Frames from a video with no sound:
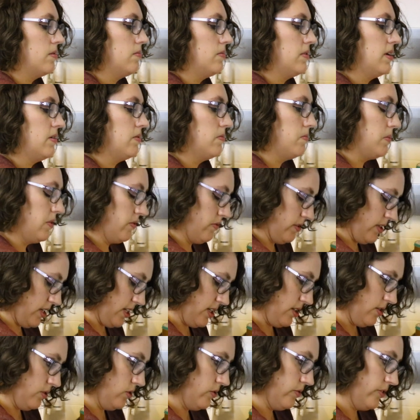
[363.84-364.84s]
That would be really
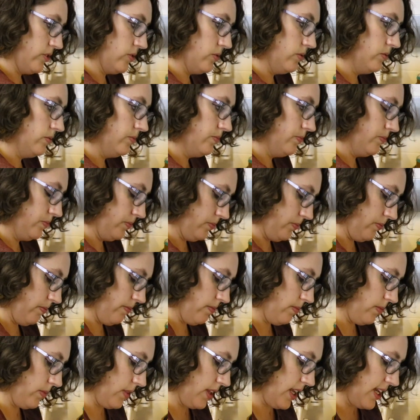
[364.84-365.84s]
useful.
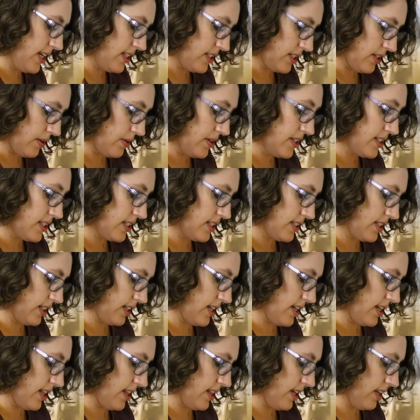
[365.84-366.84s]
So is this the
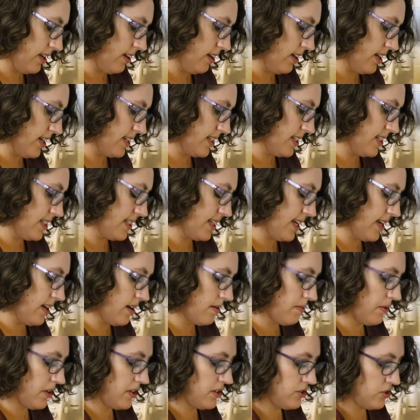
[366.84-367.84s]
kind of thing you like to see?
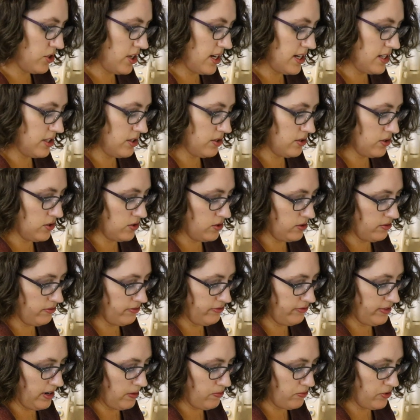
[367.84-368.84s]
I'm going to try and do sort of
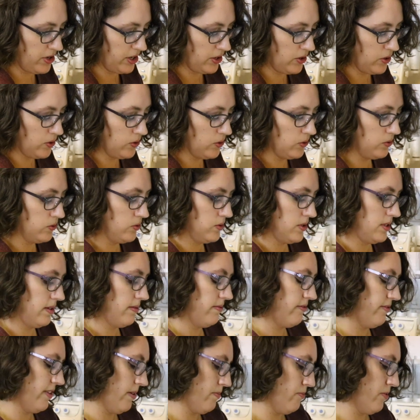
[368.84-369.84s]
fabric hauls
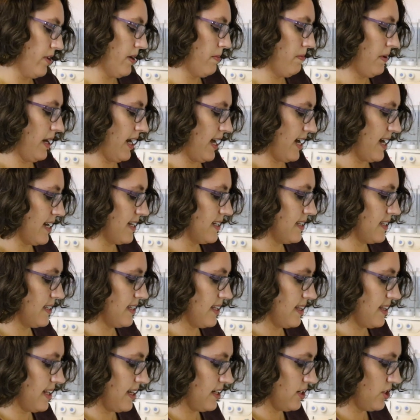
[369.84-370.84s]
and fabric plans
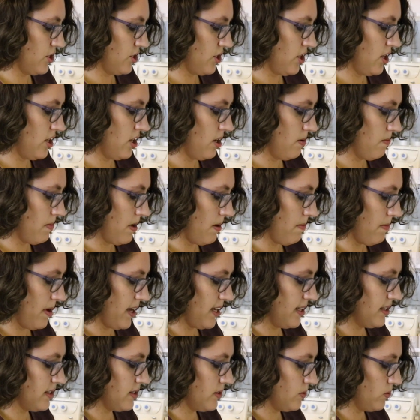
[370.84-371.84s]
and then show you my
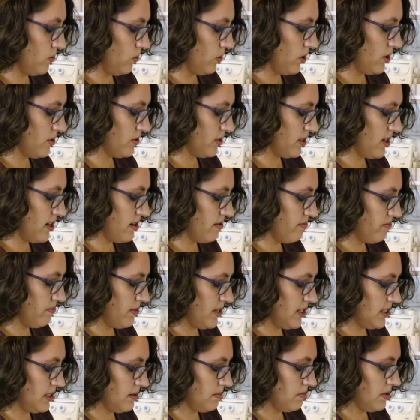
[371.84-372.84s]
makes and all those kind of
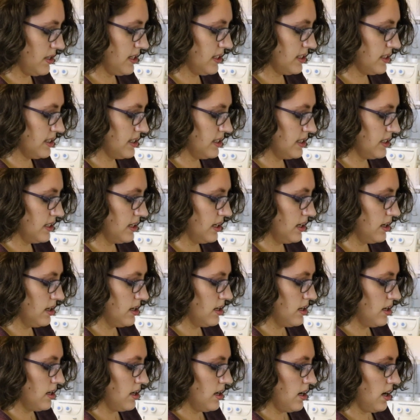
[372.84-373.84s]
bits and pieces.
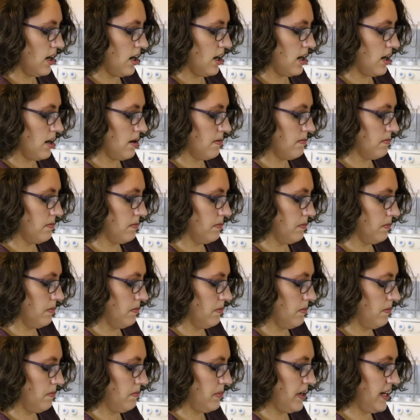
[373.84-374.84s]

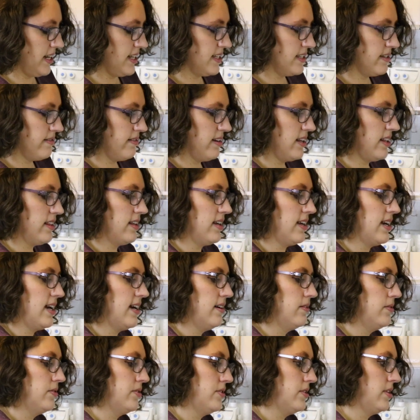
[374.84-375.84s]
But is there anything
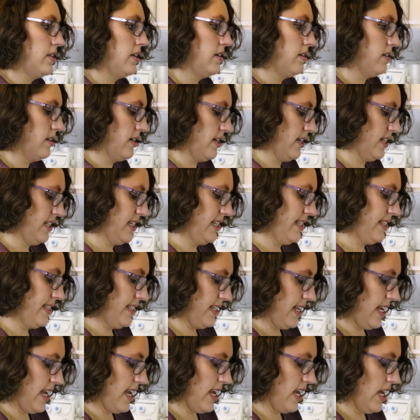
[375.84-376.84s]
else that you'd like to
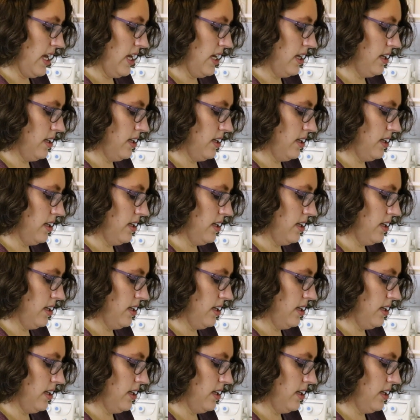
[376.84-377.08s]
see?